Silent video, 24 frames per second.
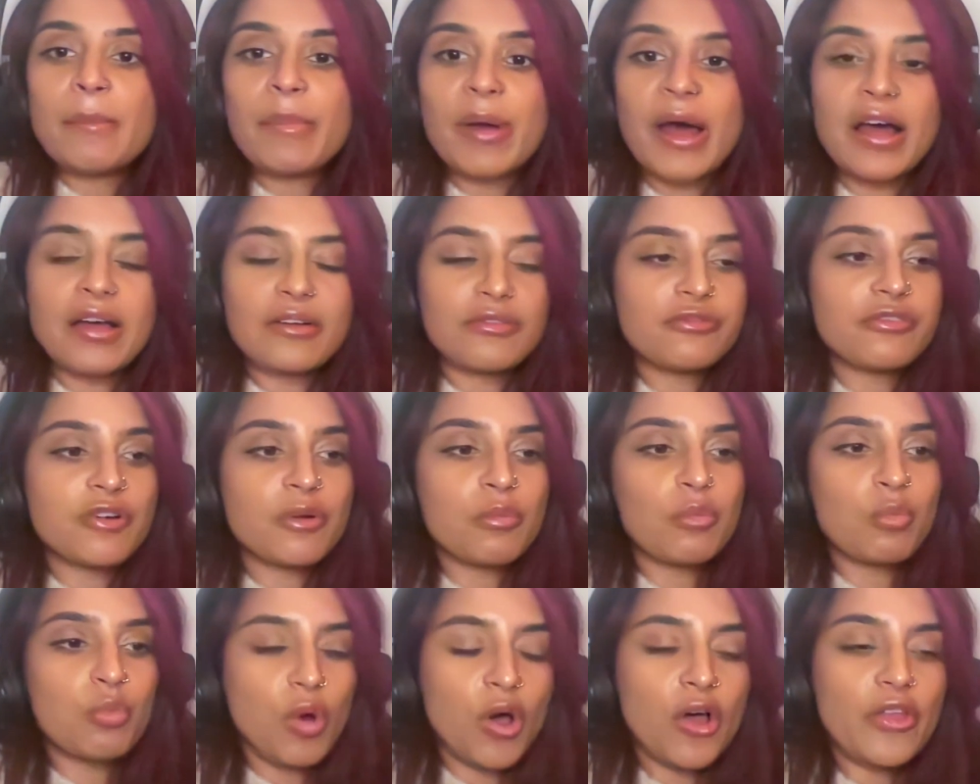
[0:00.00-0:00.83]
But
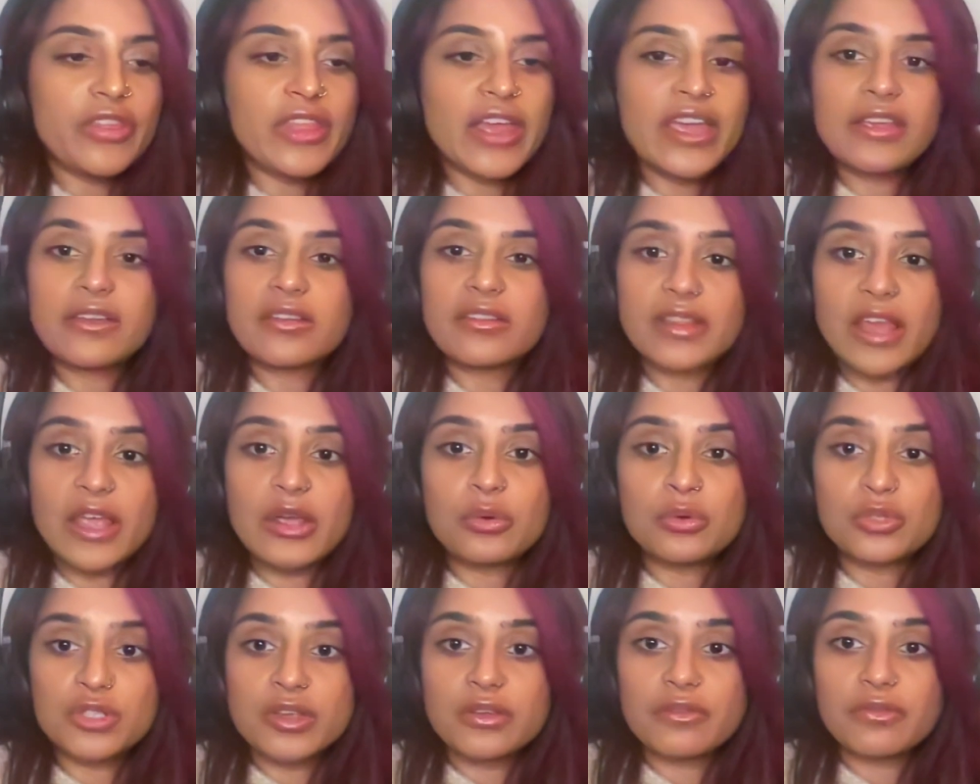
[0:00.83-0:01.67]
from what they
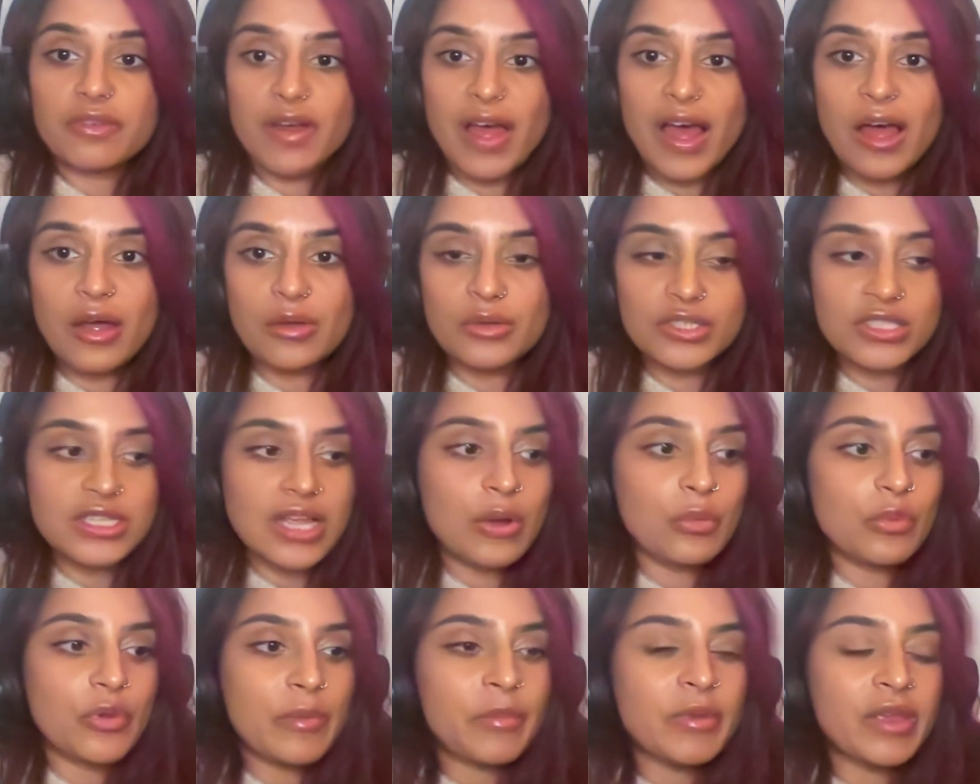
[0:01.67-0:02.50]
also found is
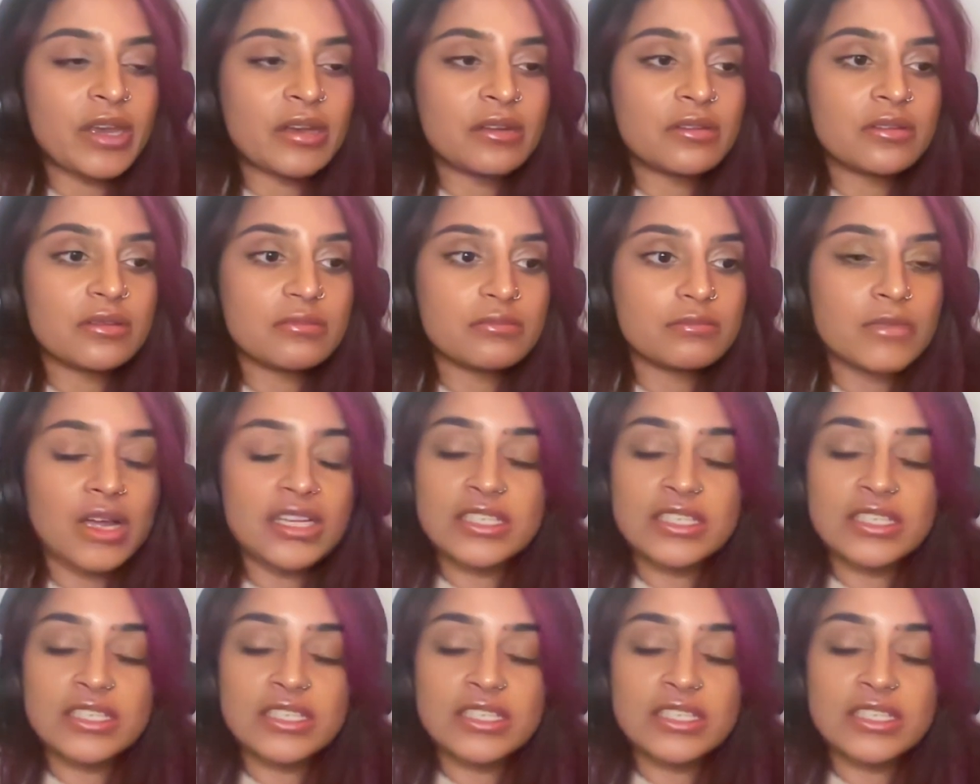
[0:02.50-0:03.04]
that women